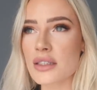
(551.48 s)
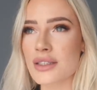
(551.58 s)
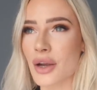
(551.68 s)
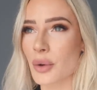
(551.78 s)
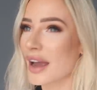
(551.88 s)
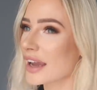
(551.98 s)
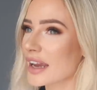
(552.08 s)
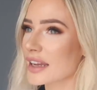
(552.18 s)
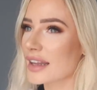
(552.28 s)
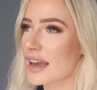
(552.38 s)
so we're
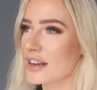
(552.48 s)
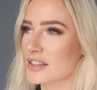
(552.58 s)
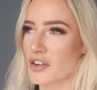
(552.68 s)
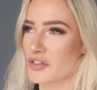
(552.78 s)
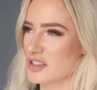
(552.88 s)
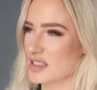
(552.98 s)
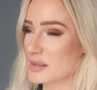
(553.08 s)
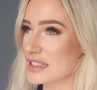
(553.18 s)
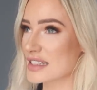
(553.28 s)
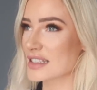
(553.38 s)
hanging in there because I refuse to
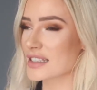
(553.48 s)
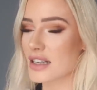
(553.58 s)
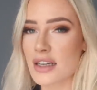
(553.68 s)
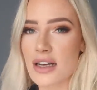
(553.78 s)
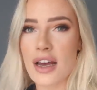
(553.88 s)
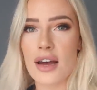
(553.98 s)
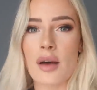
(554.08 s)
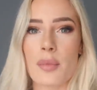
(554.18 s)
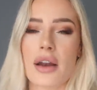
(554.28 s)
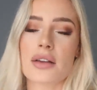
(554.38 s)
be sick.
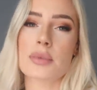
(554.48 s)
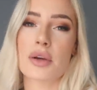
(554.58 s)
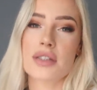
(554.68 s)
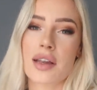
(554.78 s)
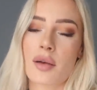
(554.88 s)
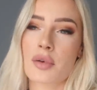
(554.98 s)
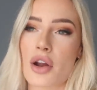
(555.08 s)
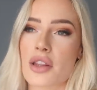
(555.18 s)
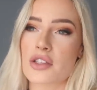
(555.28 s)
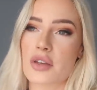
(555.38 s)
But I was supposed to get up and
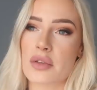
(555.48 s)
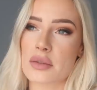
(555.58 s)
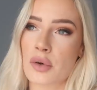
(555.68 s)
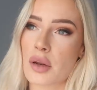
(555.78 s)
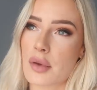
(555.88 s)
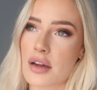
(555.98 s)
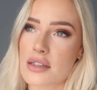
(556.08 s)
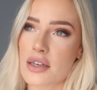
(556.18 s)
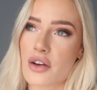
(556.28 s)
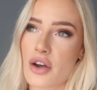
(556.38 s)
go to the gym this morning, but I was
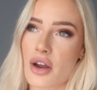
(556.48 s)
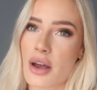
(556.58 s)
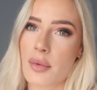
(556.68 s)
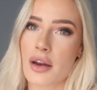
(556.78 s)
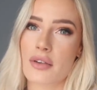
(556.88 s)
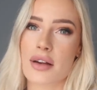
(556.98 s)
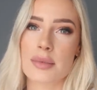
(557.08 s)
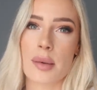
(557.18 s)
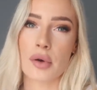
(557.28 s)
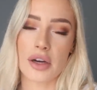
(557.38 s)
like, no, I'm gonna rest
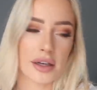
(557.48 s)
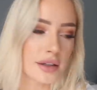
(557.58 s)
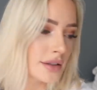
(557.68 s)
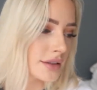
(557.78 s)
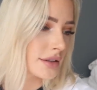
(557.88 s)
my body.